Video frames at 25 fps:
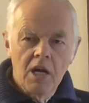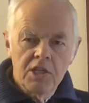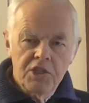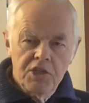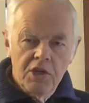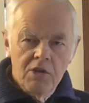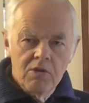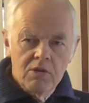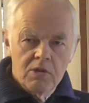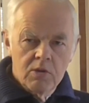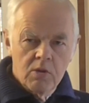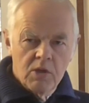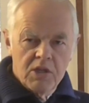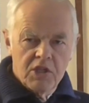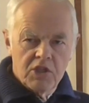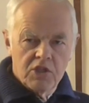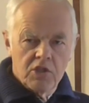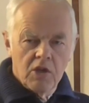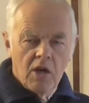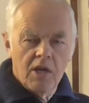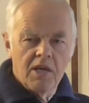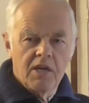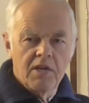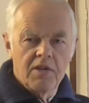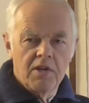Due to a
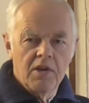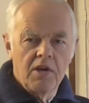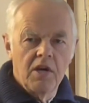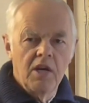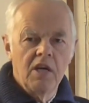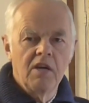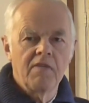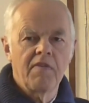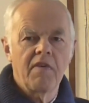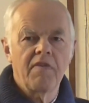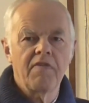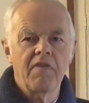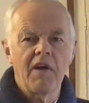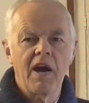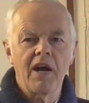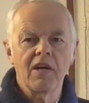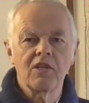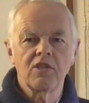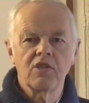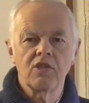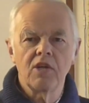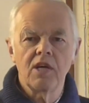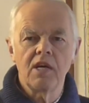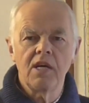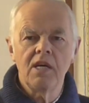strike at the Hoover
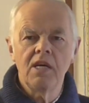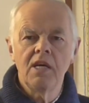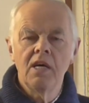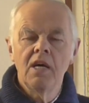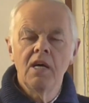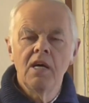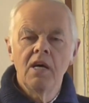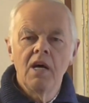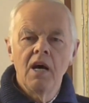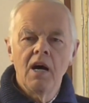factory,